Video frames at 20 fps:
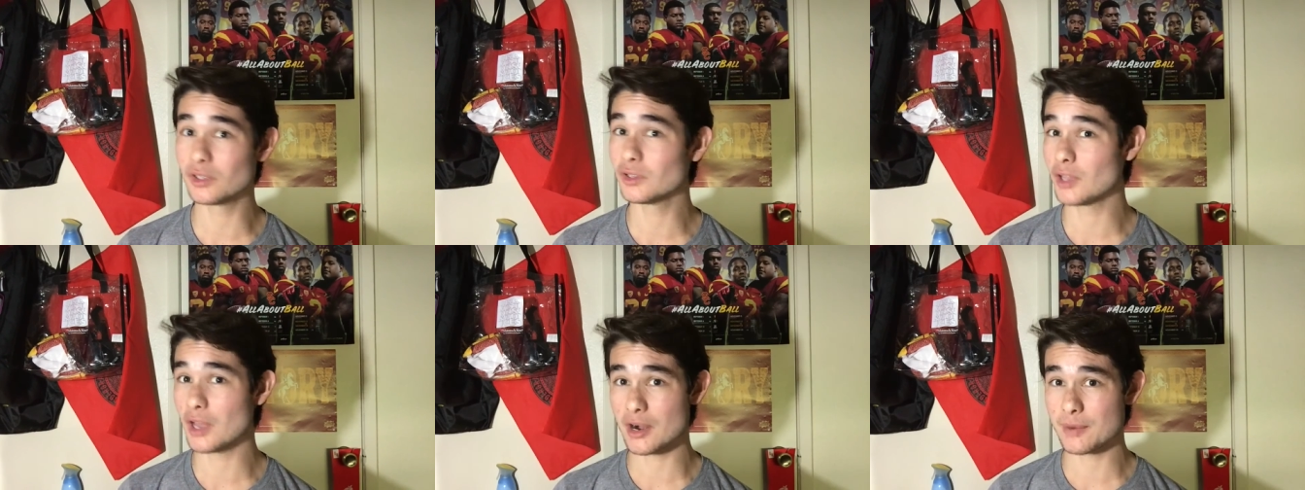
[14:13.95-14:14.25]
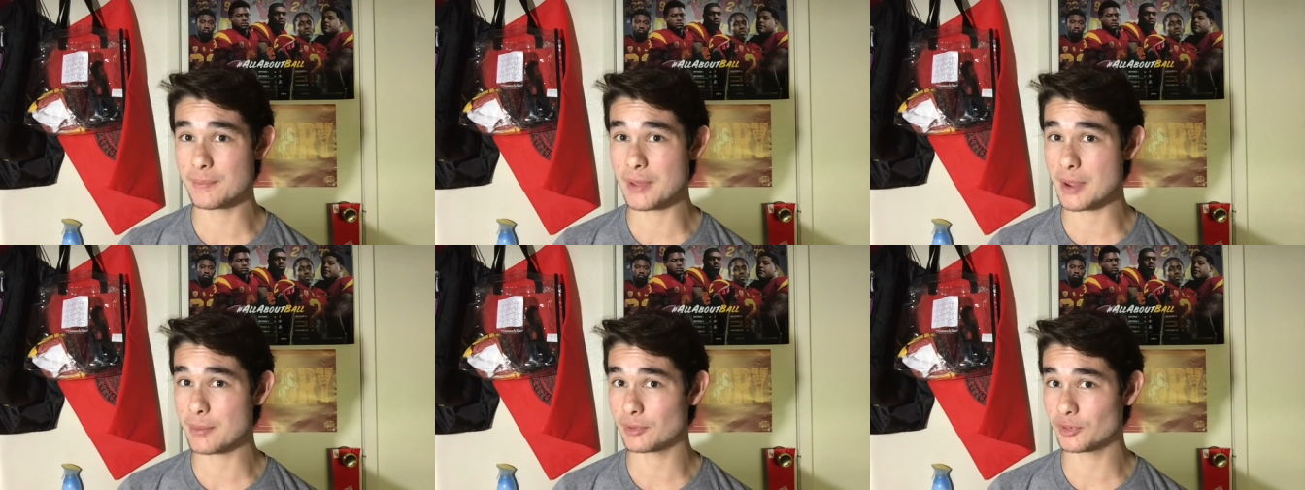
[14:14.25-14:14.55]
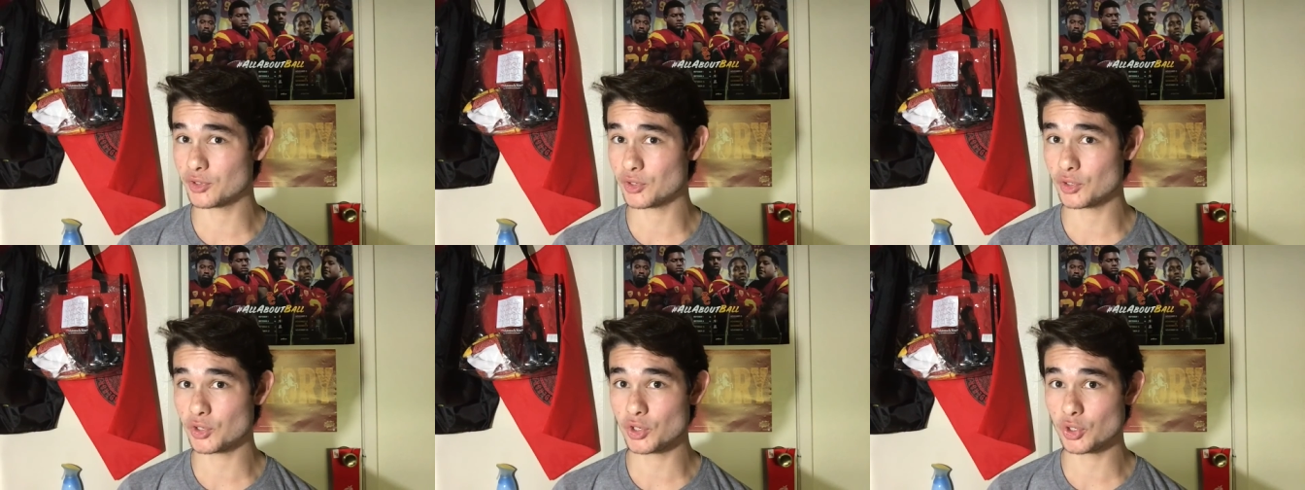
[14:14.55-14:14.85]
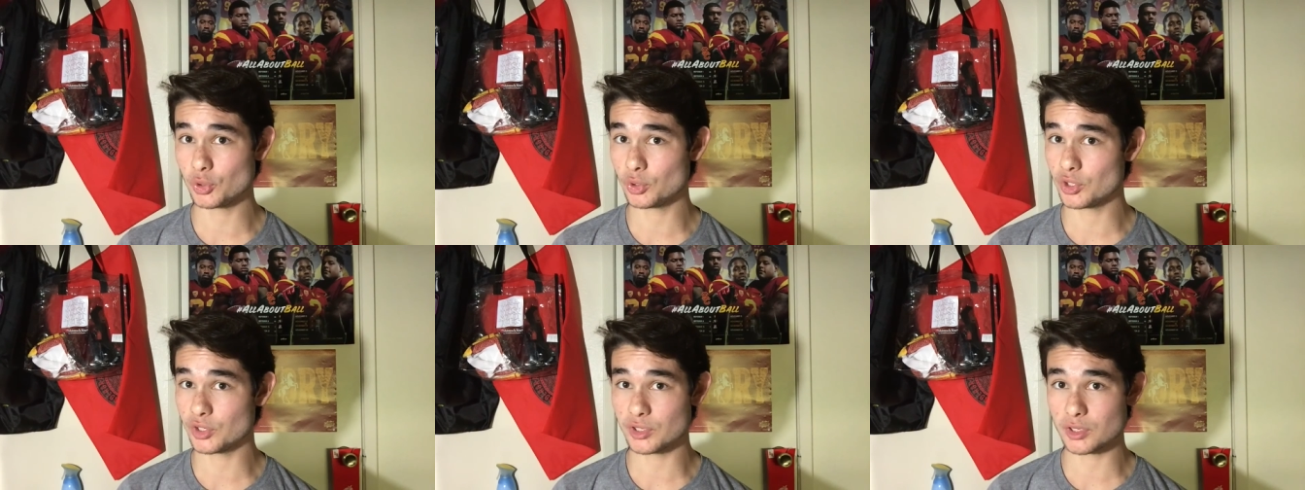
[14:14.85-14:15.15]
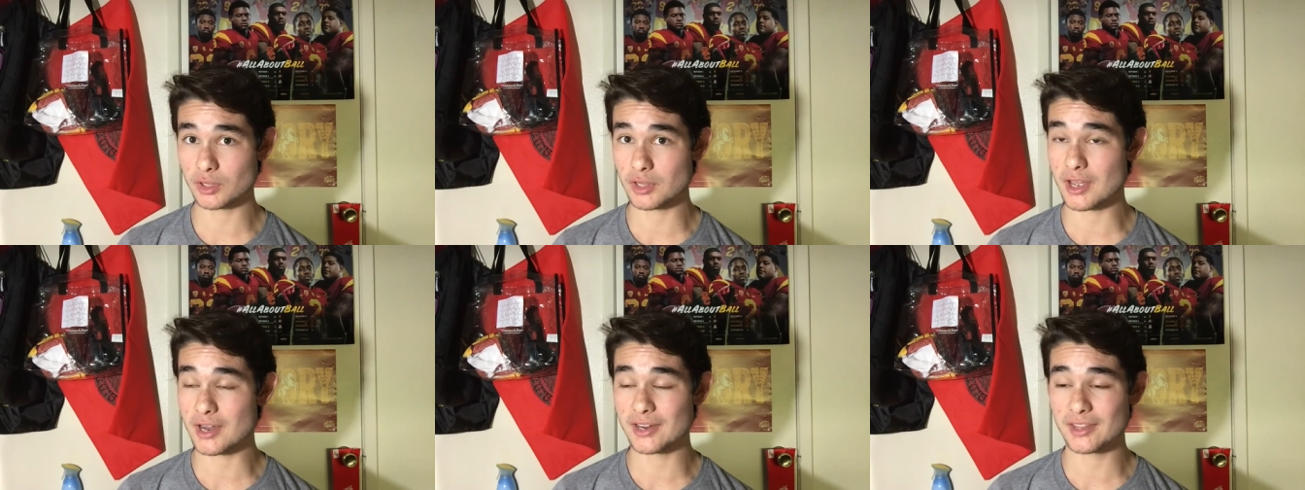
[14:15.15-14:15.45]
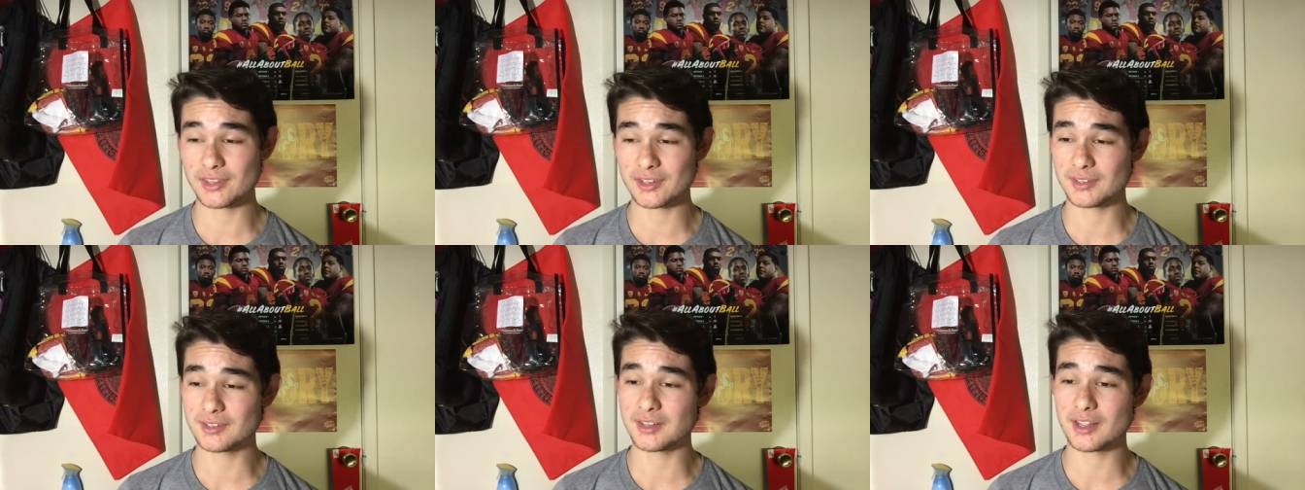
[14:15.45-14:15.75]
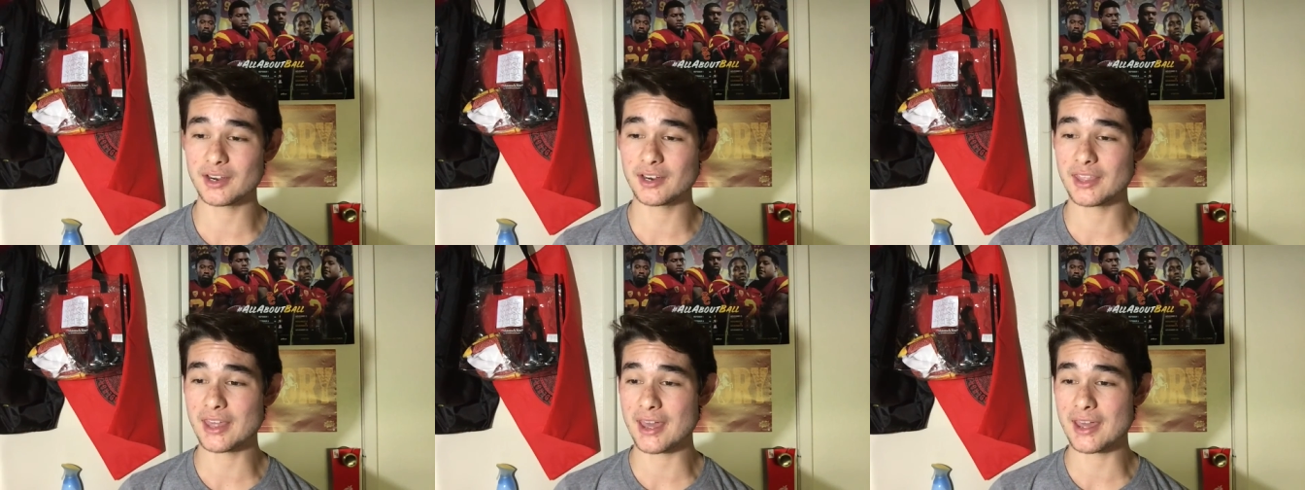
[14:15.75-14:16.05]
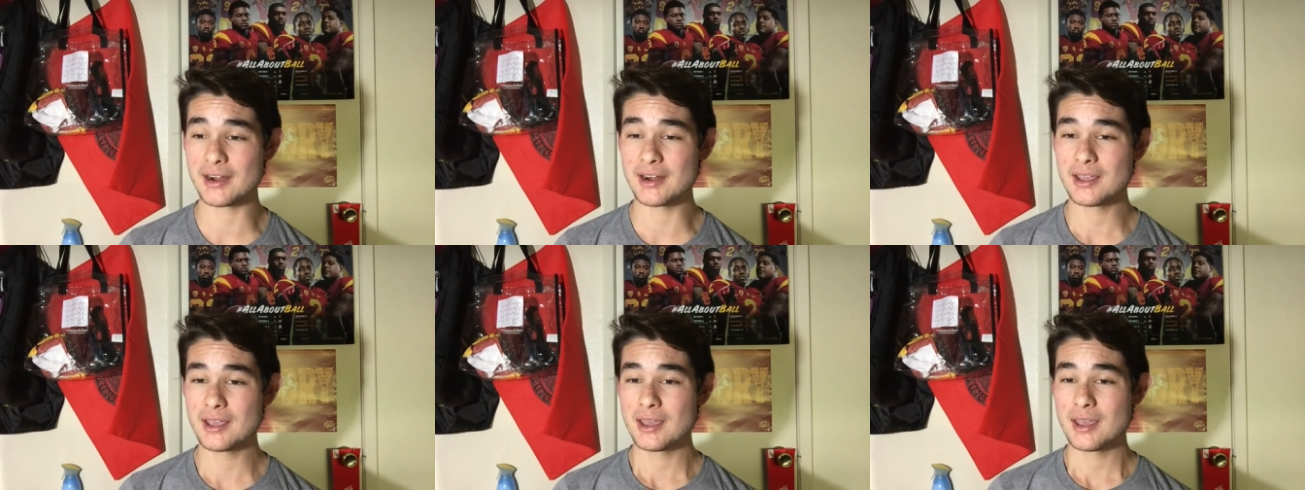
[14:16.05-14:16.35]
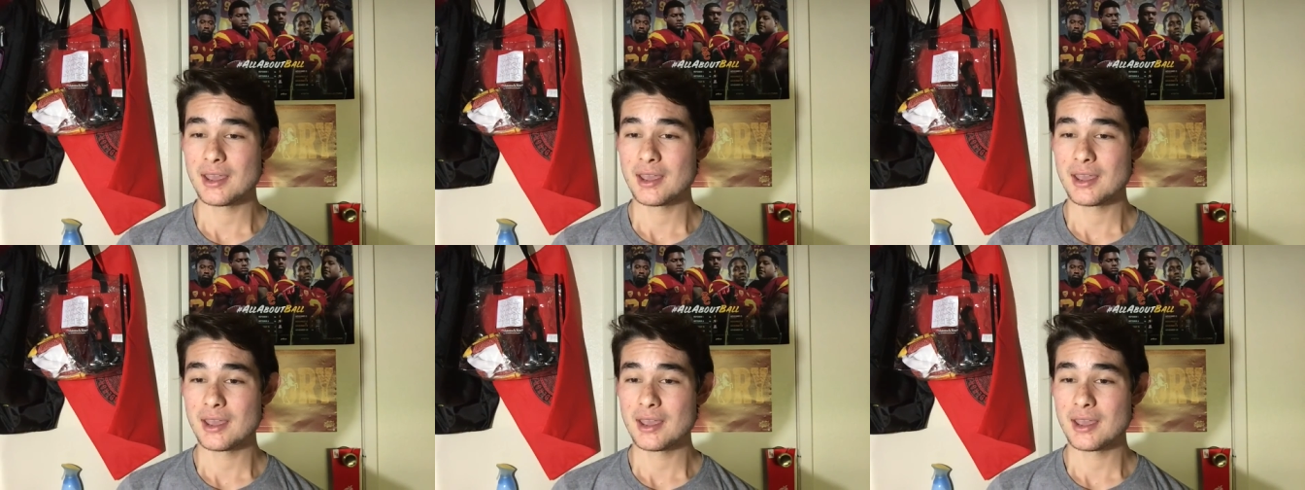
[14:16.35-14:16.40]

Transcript: a lot of papers are due, just a lot of this, a lot of that.